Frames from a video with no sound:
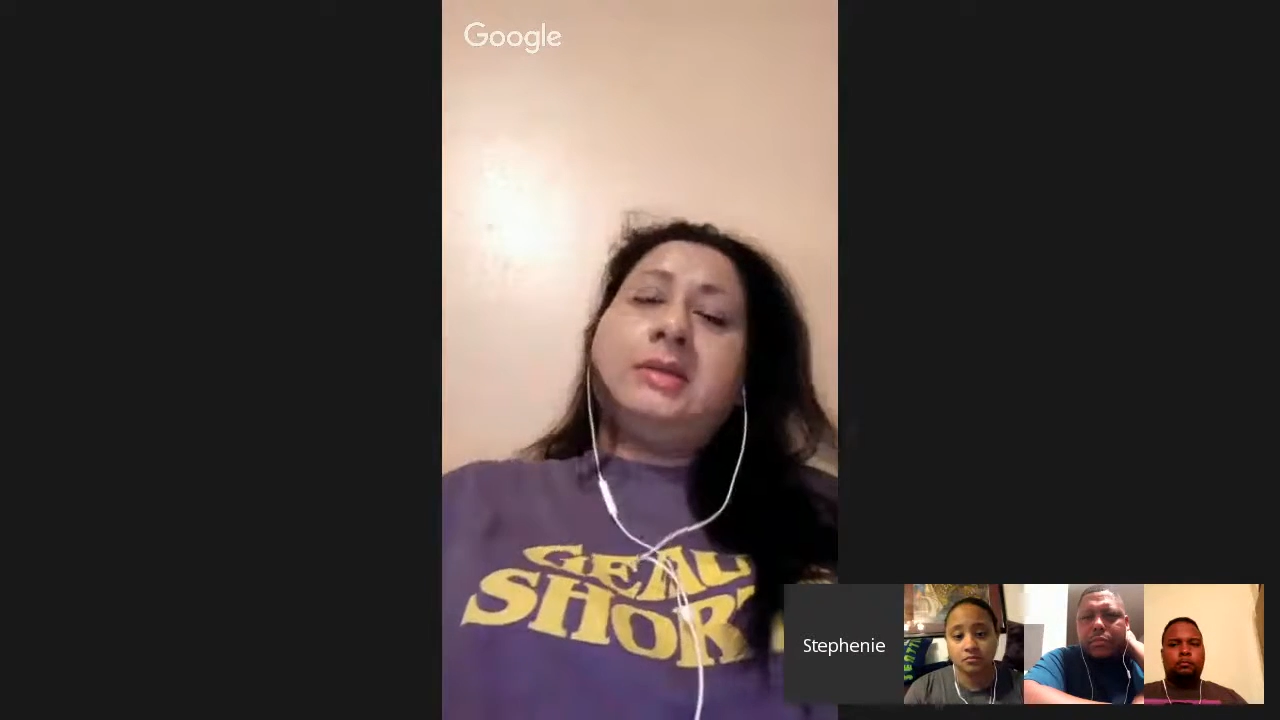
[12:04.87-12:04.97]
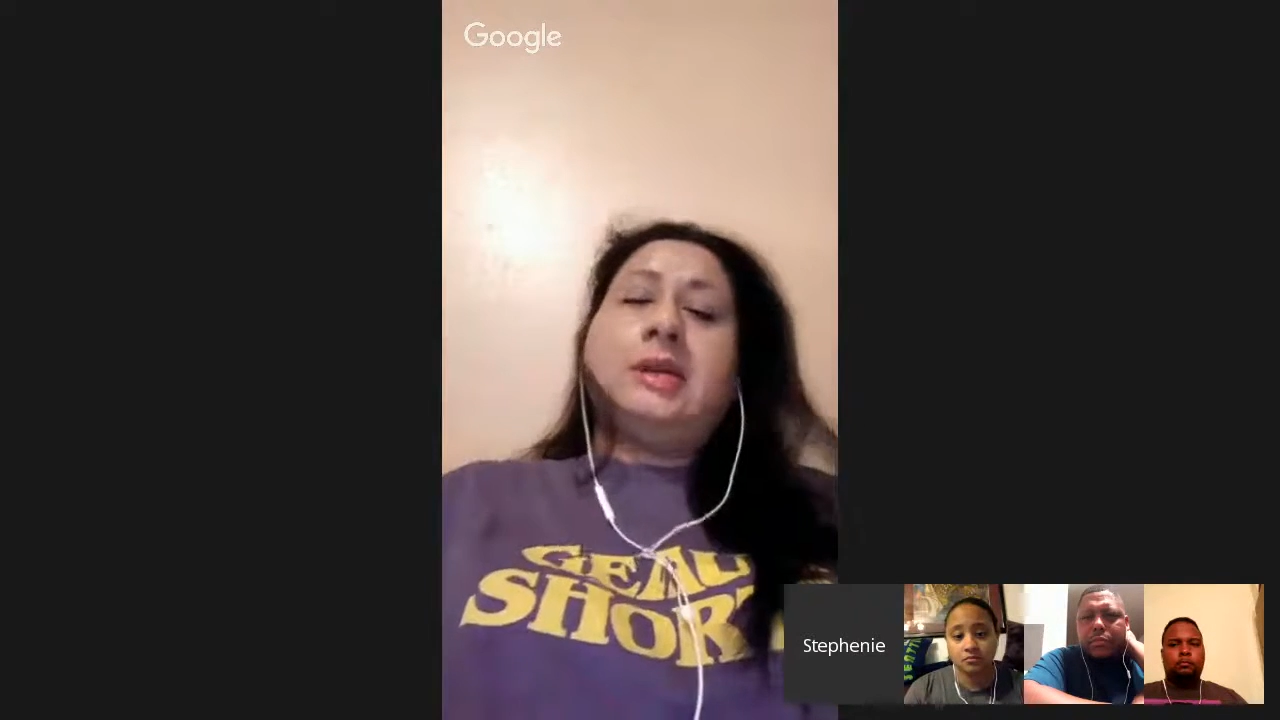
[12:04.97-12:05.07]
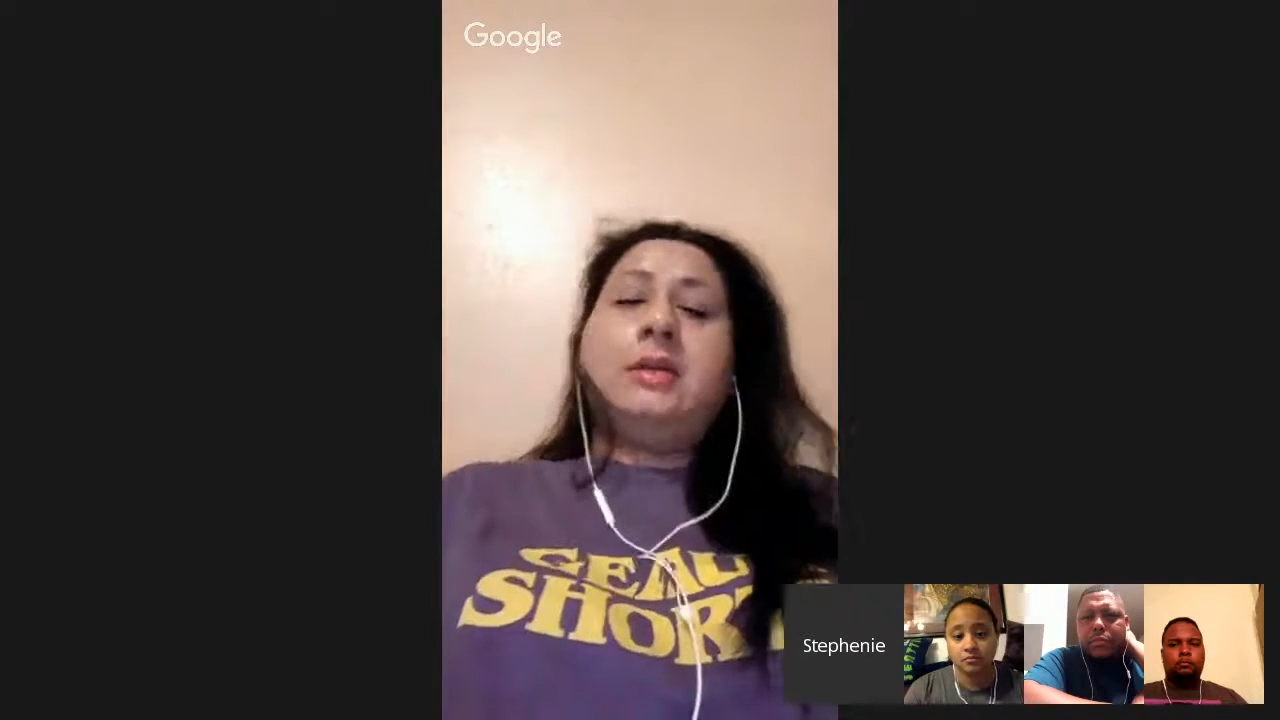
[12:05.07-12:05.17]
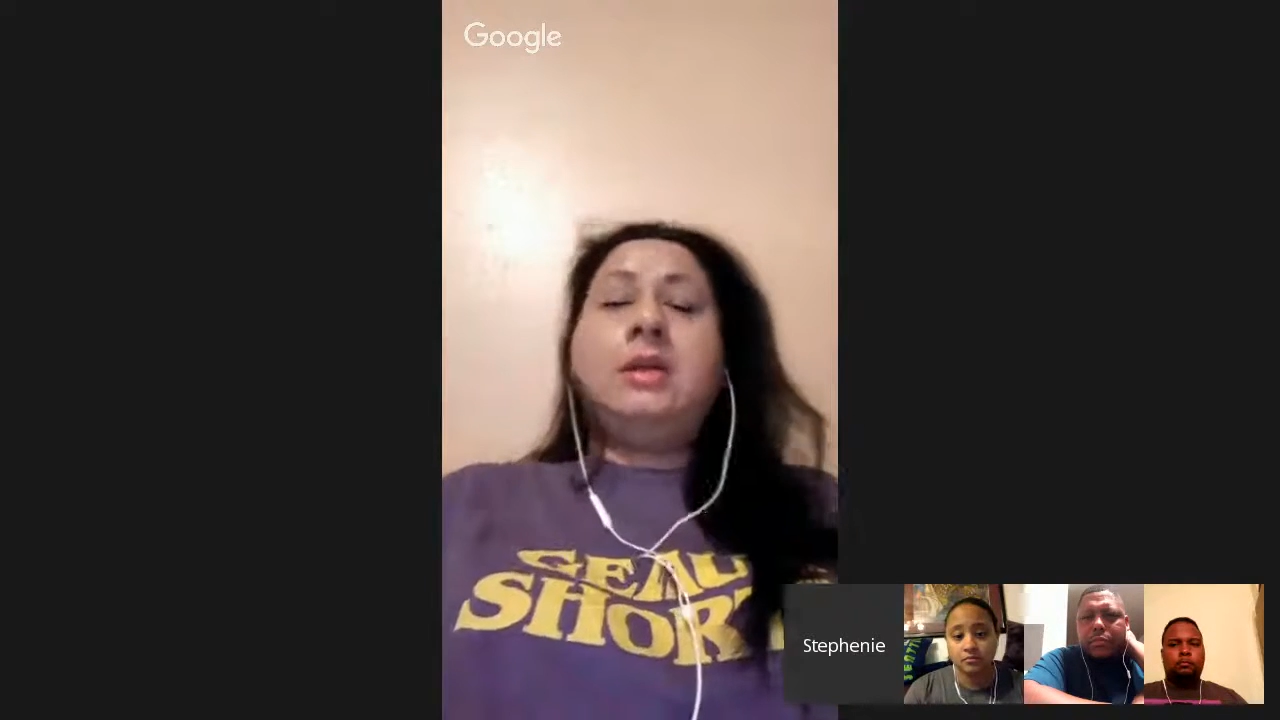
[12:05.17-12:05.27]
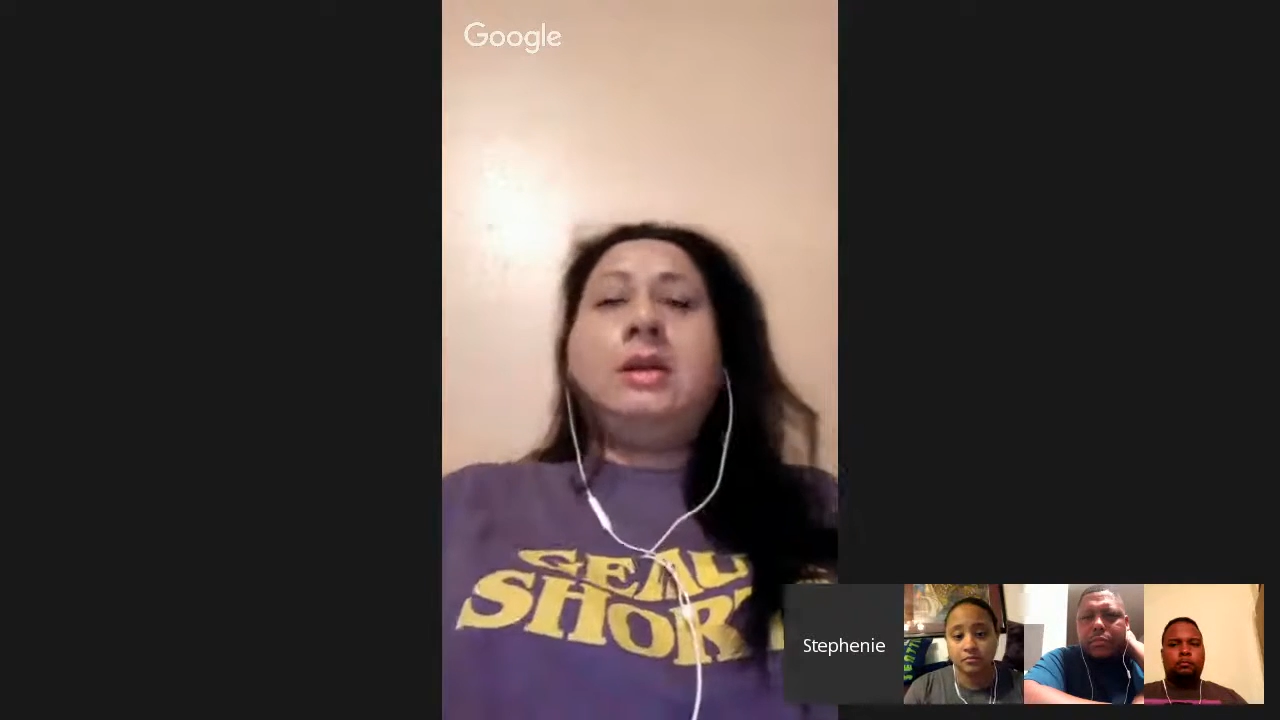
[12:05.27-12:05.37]

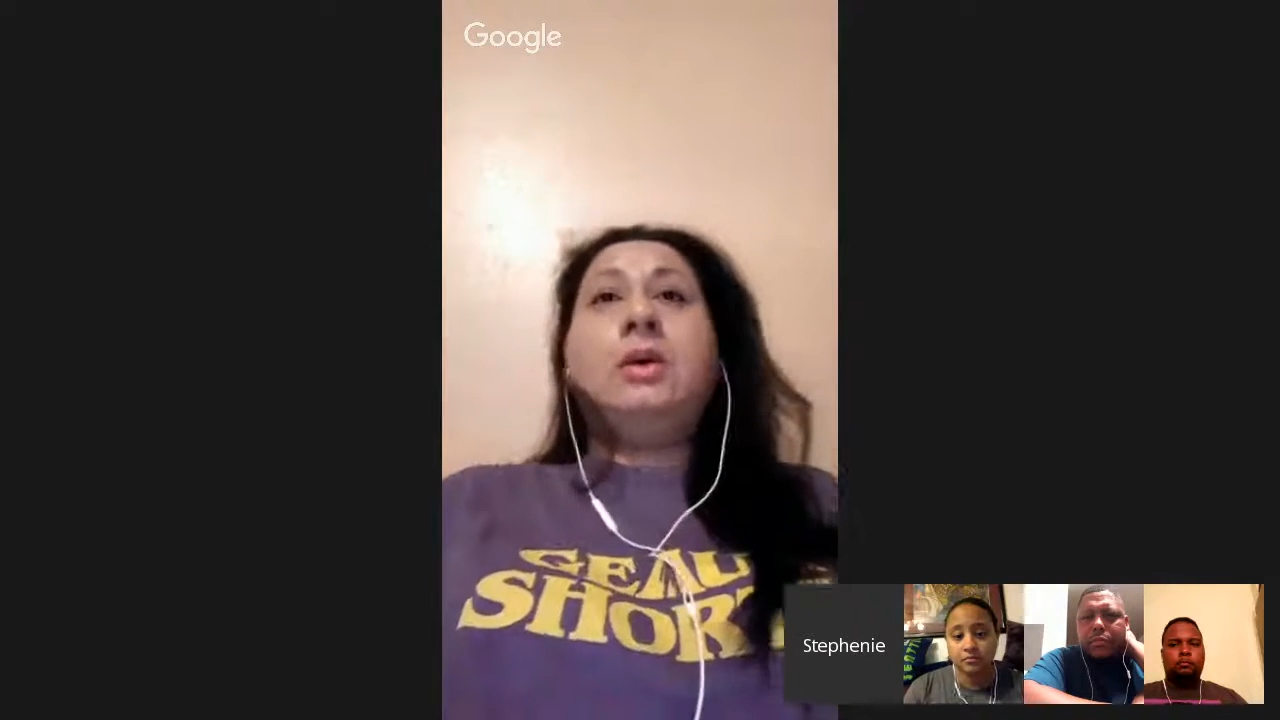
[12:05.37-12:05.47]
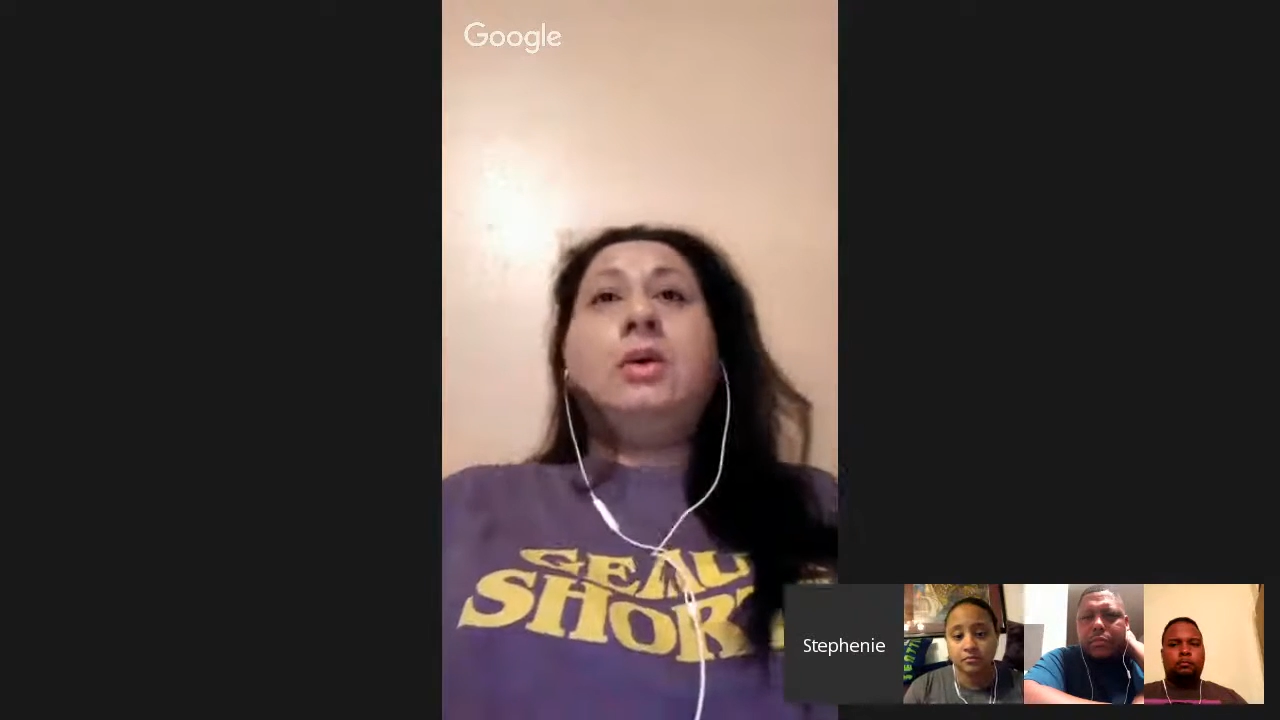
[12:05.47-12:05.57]
other than,